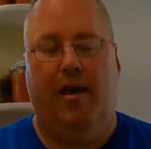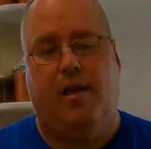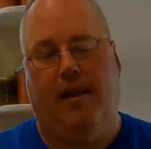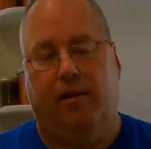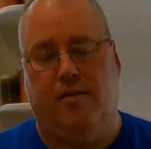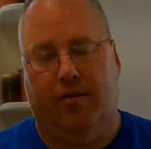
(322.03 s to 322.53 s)

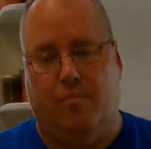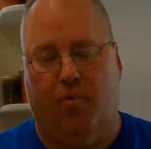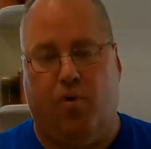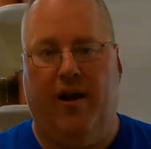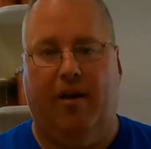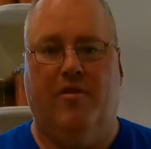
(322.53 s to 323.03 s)
It is a
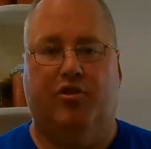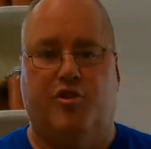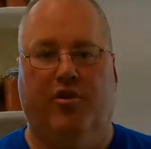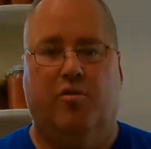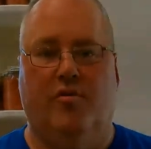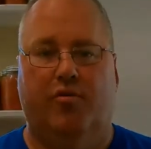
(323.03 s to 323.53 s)
bread that's
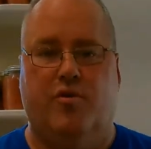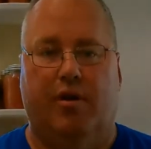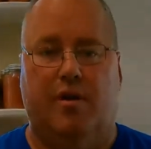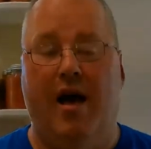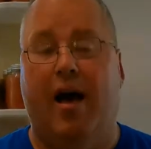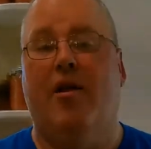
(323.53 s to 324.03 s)
used
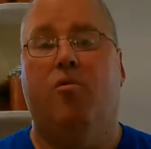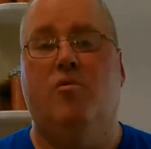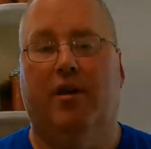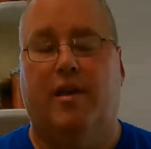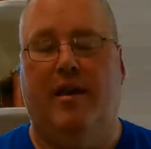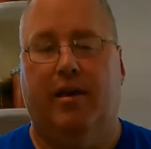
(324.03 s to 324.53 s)
not
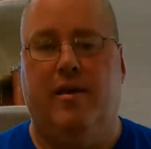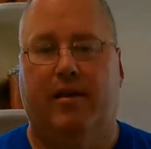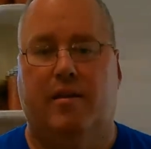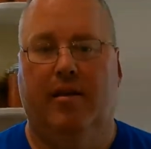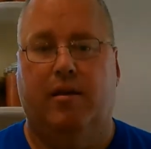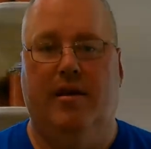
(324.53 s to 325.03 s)
only
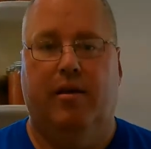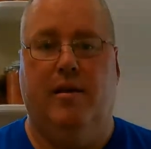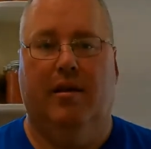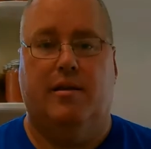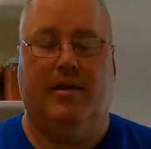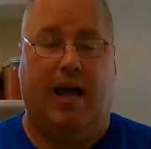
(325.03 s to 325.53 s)
in
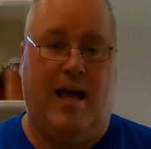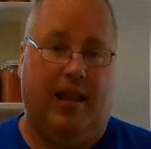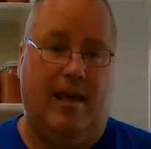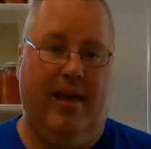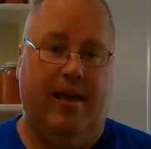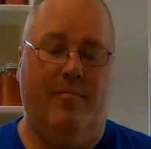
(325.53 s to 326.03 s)

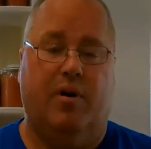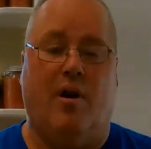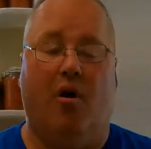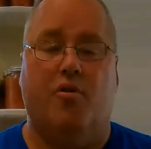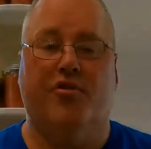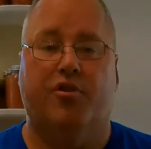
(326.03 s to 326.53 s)
Thailand but
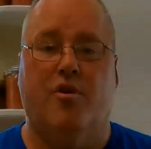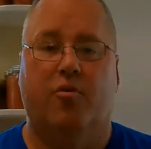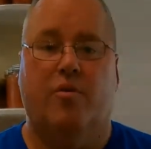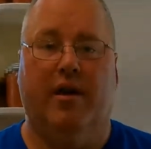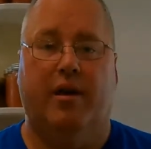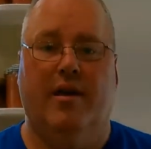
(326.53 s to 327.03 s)
also
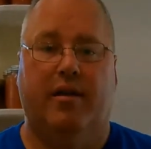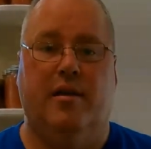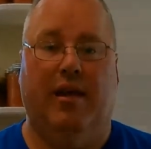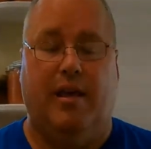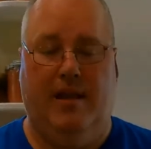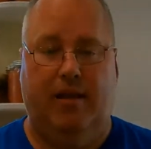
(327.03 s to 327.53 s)
in
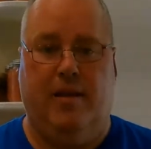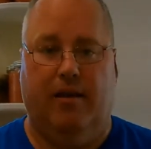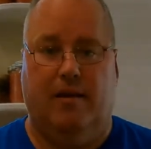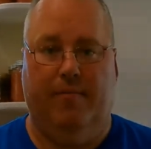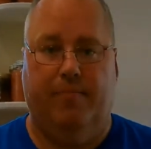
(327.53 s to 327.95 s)
India.